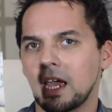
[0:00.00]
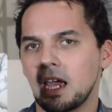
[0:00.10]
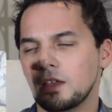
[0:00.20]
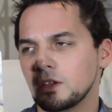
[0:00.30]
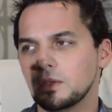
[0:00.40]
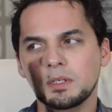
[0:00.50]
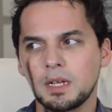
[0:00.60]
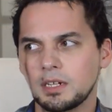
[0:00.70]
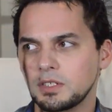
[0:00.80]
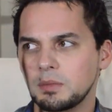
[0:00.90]
And there could
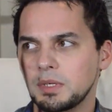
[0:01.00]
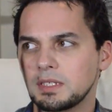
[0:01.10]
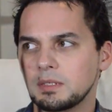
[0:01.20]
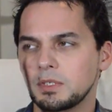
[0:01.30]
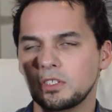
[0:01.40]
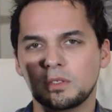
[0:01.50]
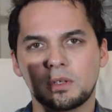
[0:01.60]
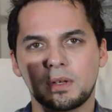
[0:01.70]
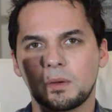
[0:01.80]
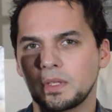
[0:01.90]
actually be some issues
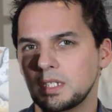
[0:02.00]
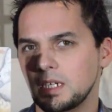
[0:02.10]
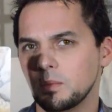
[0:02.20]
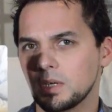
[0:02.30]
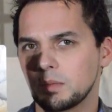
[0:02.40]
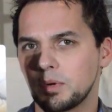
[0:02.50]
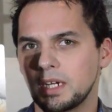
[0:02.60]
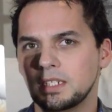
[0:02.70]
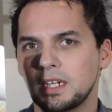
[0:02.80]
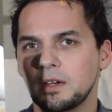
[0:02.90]
going on with a teamwork
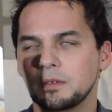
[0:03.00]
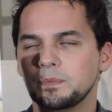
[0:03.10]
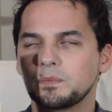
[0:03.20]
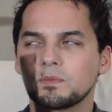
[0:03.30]
breakdown.